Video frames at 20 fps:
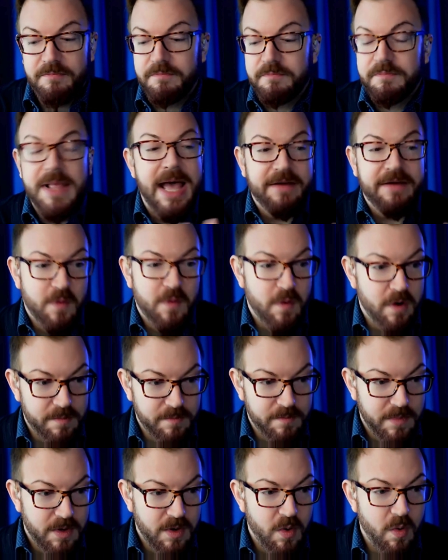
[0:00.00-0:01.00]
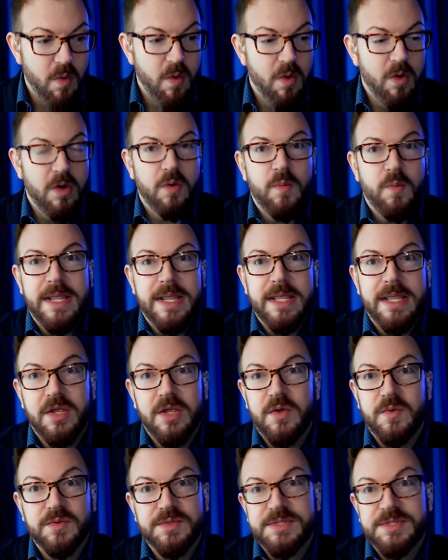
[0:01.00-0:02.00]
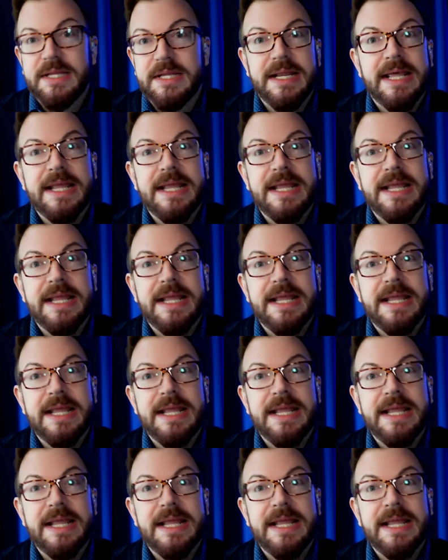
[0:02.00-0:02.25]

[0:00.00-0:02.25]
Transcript: platform, or we use an